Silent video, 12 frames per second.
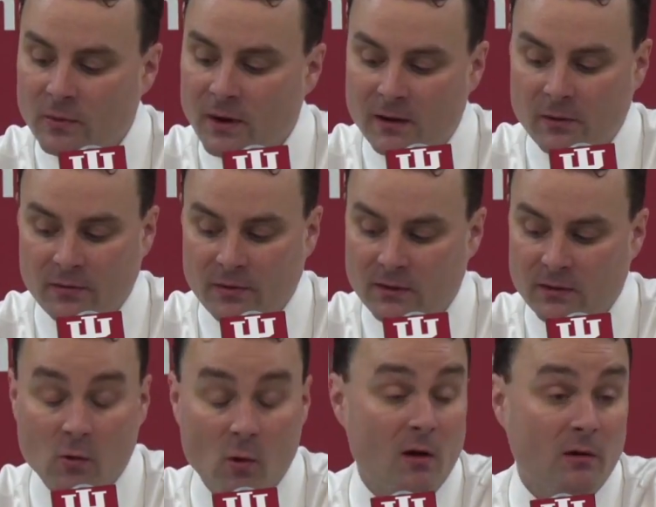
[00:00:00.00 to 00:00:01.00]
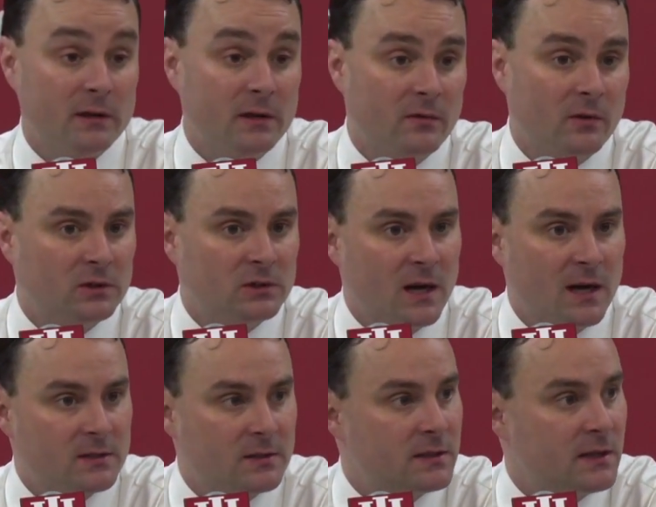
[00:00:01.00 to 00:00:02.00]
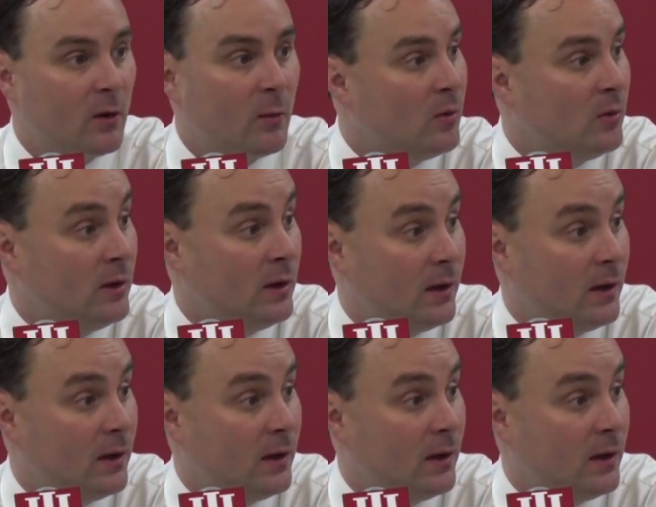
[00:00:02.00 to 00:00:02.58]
But I don't think the quality of our shots are terrible.